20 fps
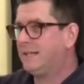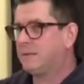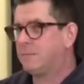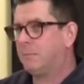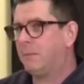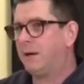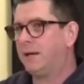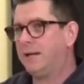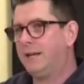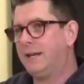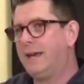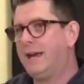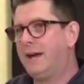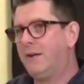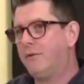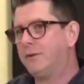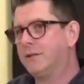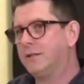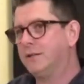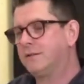
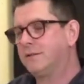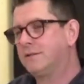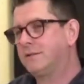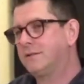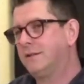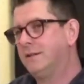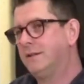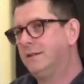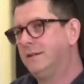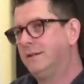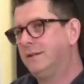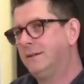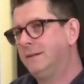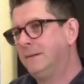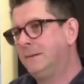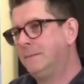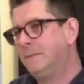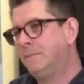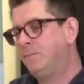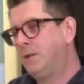inheritance.
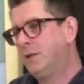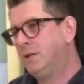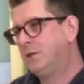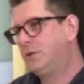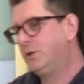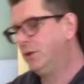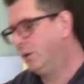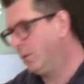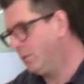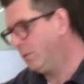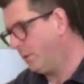Do you know, it's